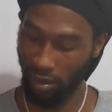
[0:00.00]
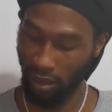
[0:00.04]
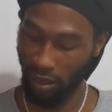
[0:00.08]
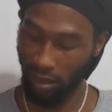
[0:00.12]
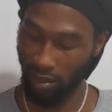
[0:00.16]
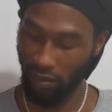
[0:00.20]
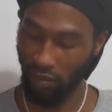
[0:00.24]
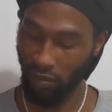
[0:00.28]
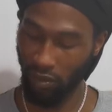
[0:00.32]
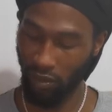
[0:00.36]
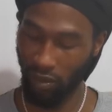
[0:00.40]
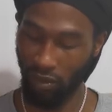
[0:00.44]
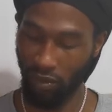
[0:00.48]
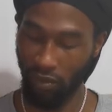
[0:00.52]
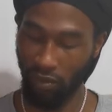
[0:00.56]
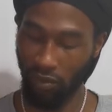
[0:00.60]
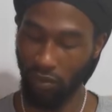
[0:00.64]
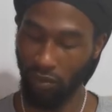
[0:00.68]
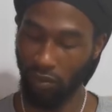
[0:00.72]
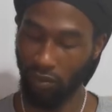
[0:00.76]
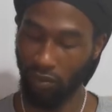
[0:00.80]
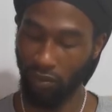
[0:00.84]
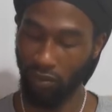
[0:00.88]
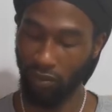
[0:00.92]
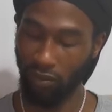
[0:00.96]
That's pretty
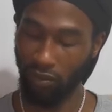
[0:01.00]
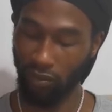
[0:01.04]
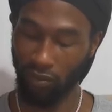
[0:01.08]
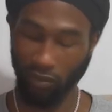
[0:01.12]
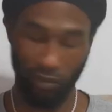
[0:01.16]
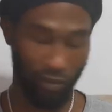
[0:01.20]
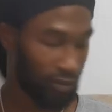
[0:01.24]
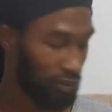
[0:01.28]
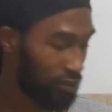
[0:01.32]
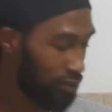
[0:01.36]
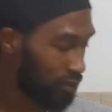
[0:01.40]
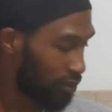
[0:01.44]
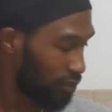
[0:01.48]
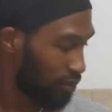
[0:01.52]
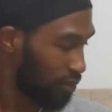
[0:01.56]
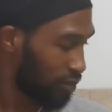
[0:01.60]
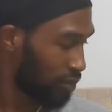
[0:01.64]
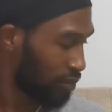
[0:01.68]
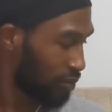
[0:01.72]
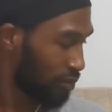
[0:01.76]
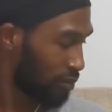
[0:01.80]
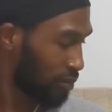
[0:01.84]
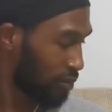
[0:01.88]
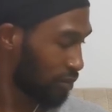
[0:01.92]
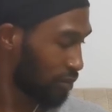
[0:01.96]
cool.
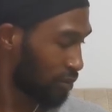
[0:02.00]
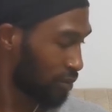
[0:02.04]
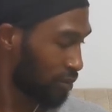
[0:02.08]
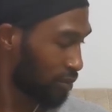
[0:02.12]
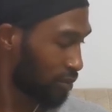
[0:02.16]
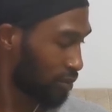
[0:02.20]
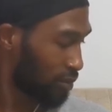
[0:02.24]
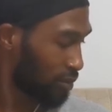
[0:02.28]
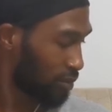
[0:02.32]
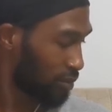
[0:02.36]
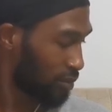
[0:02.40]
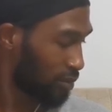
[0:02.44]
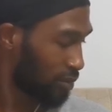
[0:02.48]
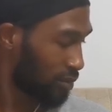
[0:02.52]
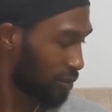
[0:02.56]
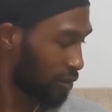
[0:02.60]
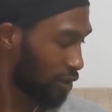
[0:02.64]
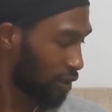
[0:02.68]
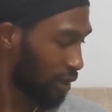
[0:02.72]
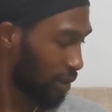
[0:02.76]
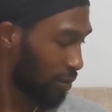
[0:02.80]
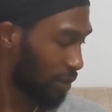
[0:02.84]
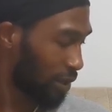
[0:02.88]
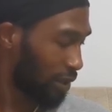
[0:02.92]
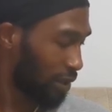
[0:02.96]

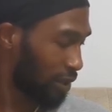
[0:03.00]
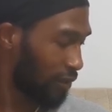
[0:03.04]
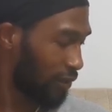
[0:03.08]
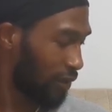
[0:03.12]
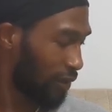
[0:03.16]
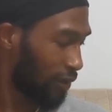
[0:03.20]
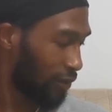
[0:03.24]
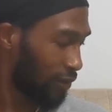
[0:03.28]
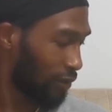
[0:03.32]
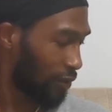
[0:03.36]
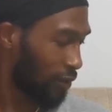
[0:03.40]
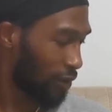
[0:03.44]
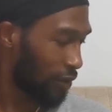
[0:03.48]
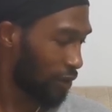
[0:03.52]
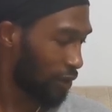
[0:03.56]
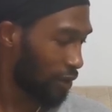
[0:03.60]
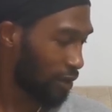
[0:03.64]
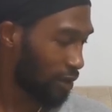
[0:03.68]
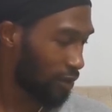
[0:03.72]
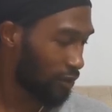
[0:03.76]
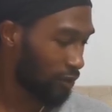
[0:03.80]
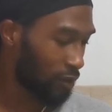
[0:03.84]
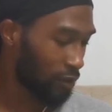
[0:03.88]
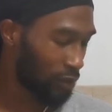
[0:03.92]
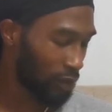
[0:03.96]
I believe I've got
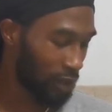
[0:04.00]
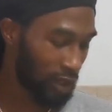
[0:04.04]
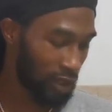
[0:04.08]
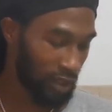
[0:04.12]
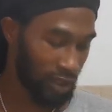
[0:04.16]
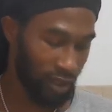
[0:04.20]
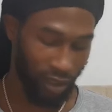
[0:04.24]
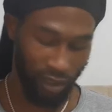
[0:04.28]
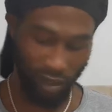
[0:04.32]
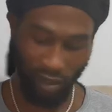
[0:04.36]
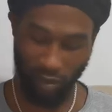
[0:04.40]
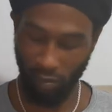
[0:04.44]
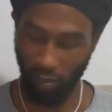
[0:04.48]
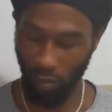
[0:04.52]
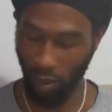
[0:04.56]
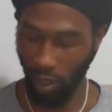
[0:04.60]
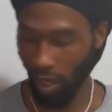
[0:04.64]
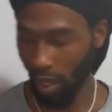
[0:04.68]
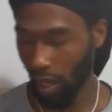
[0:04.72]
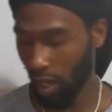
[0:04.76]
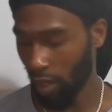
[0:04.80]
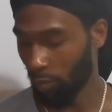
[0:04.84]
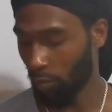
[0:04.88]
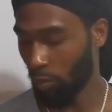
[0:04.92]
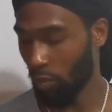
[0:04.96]
another one of these,
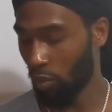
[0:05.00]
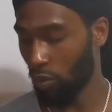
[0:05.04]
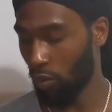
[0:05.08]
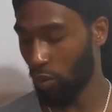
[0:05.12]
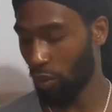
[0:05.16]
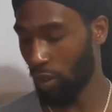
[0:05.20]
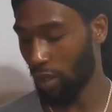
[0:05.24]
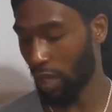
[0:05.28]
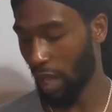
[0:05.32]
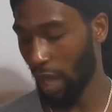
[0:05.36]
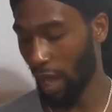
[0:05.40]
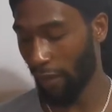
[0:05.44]
but I put,